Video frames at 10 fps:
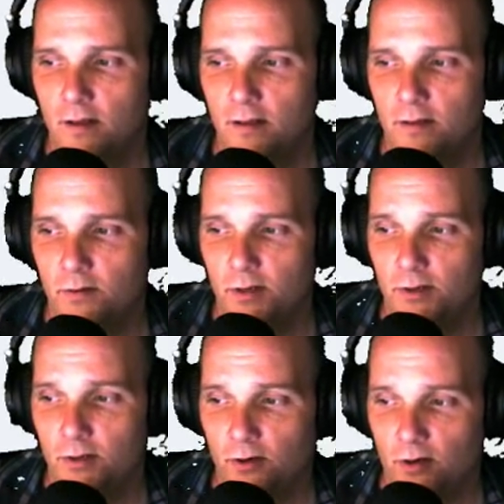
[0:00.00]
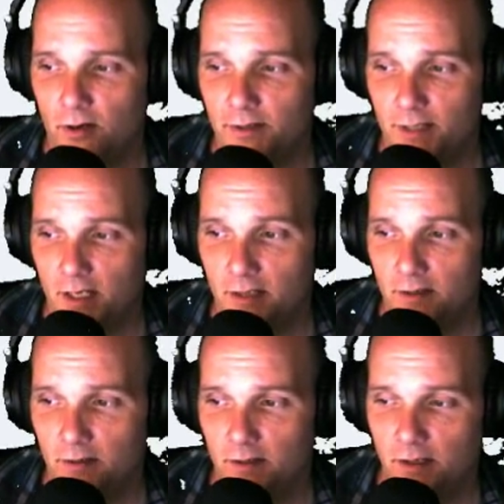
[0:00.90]
You enter your call sign.
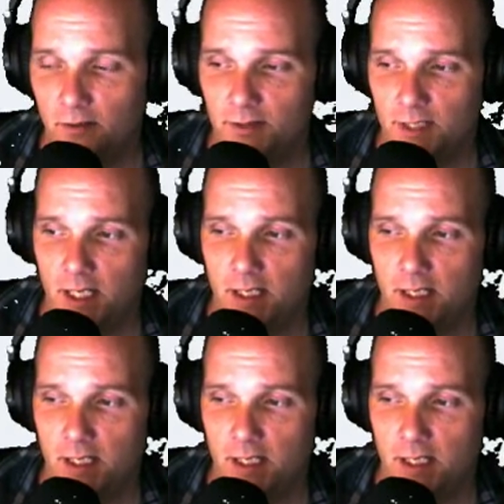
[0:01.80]
It'll say